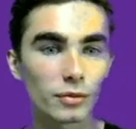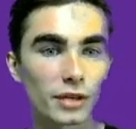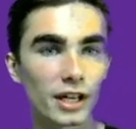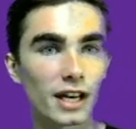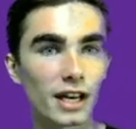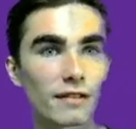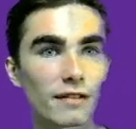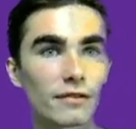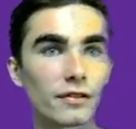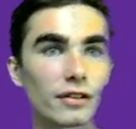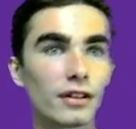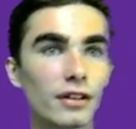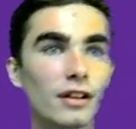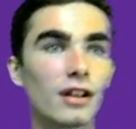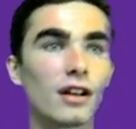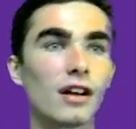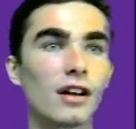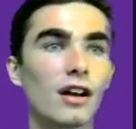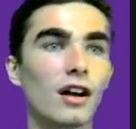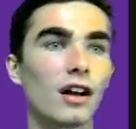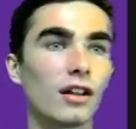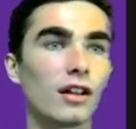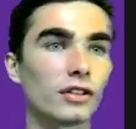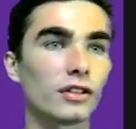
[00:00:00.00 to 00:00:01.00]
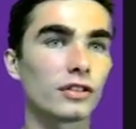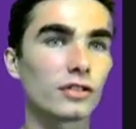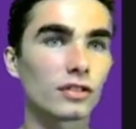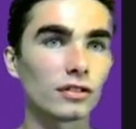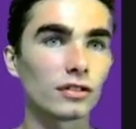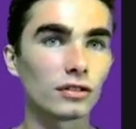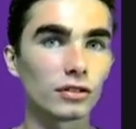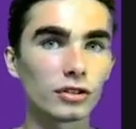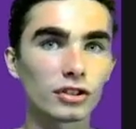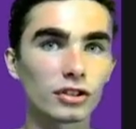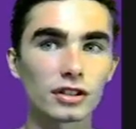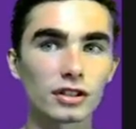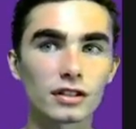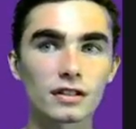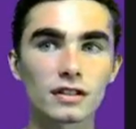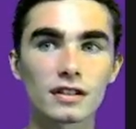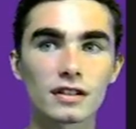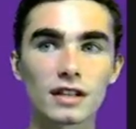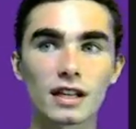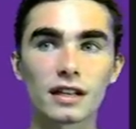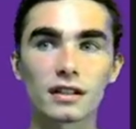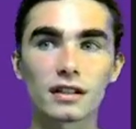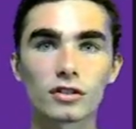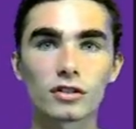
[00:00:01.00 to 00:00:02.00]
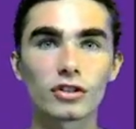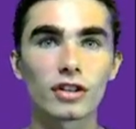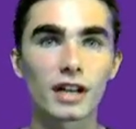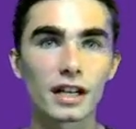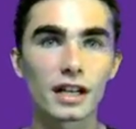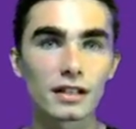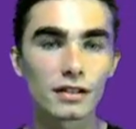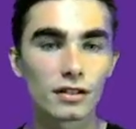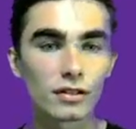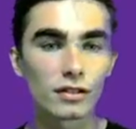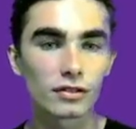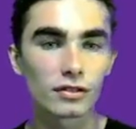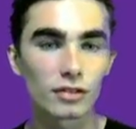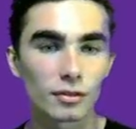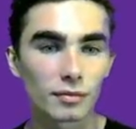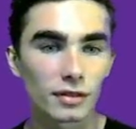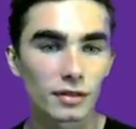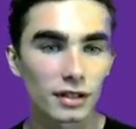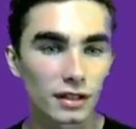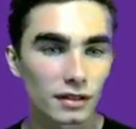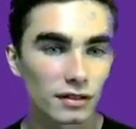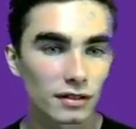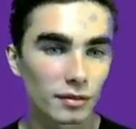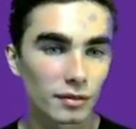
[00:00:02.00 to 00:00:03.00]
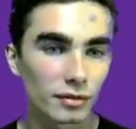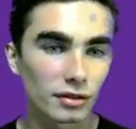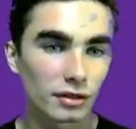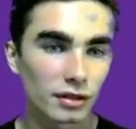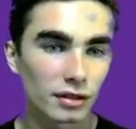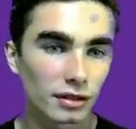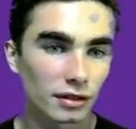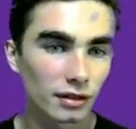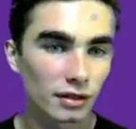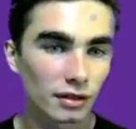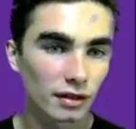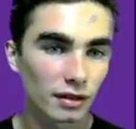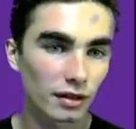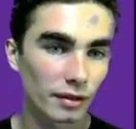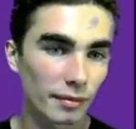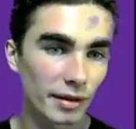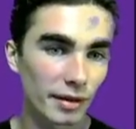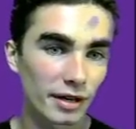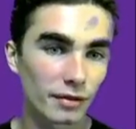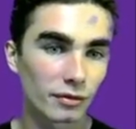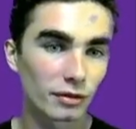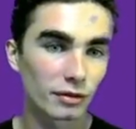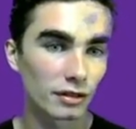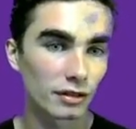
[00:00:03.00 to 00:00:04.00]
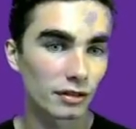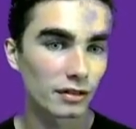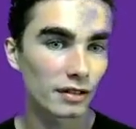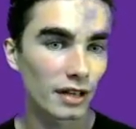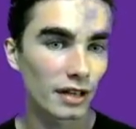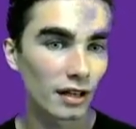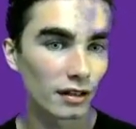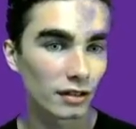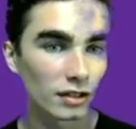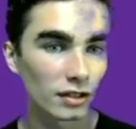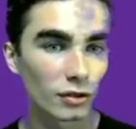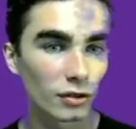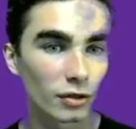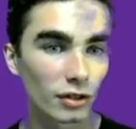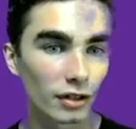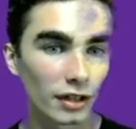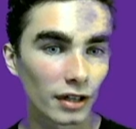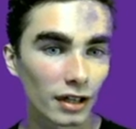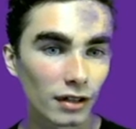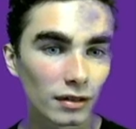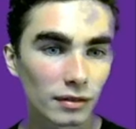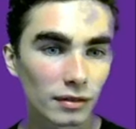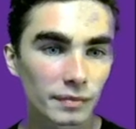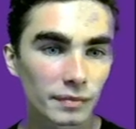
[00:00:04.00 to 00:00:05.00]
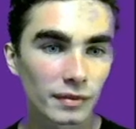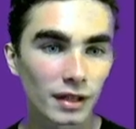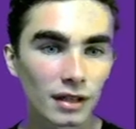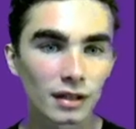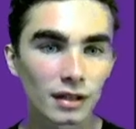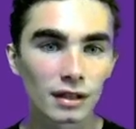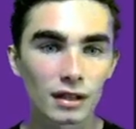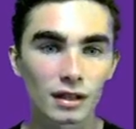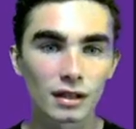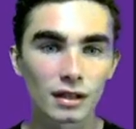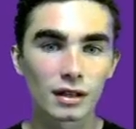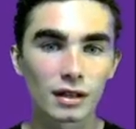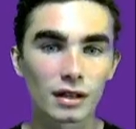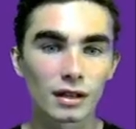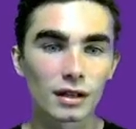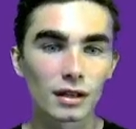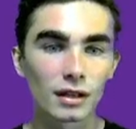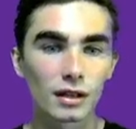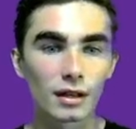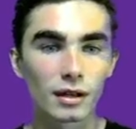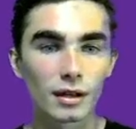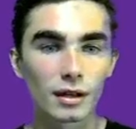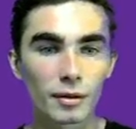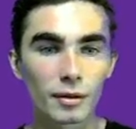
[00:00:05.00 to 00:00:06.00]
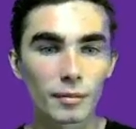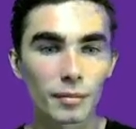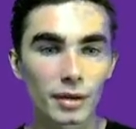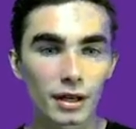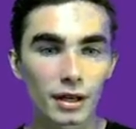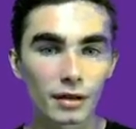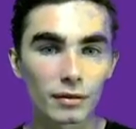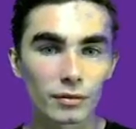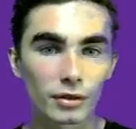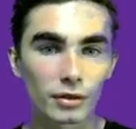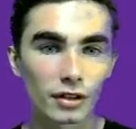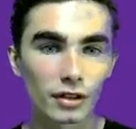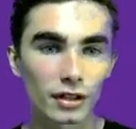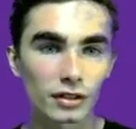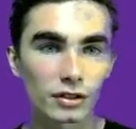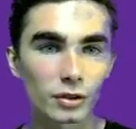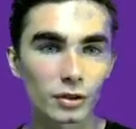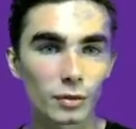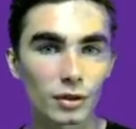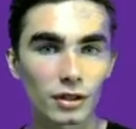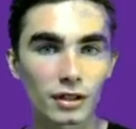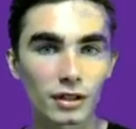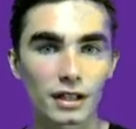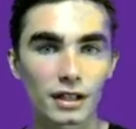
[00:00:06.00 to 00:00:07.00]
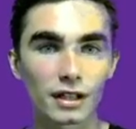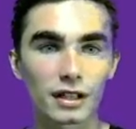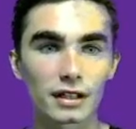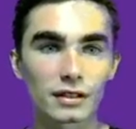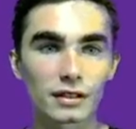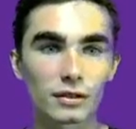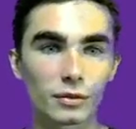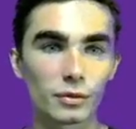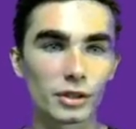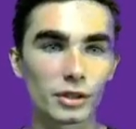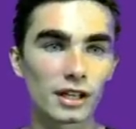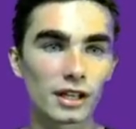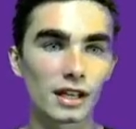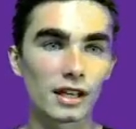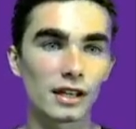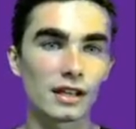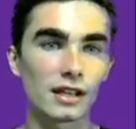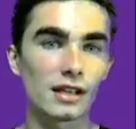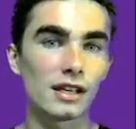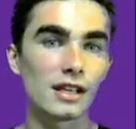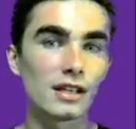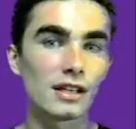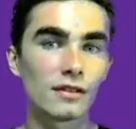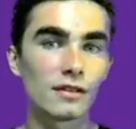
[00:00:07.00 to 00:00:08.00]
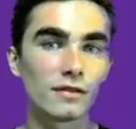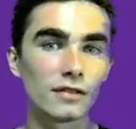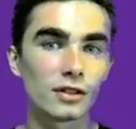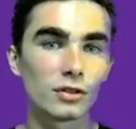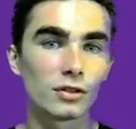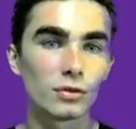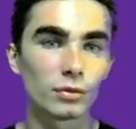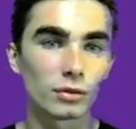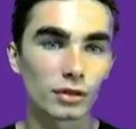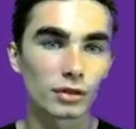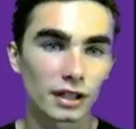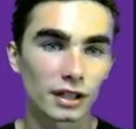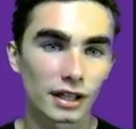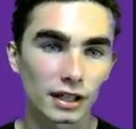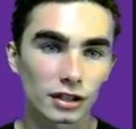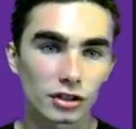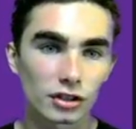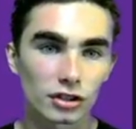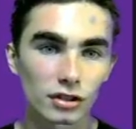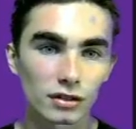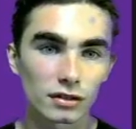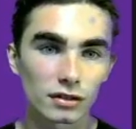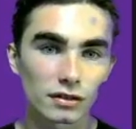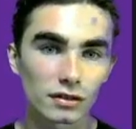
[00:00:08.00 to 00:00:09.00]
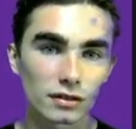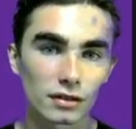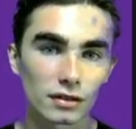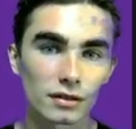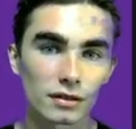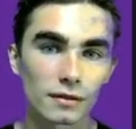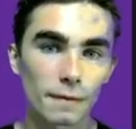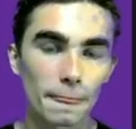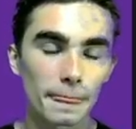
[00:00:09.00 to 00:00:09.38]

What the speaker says: We have other solutions that try to do something similar. The main one is LNURL. But with Nostr Wallet Connect, we get individual connections.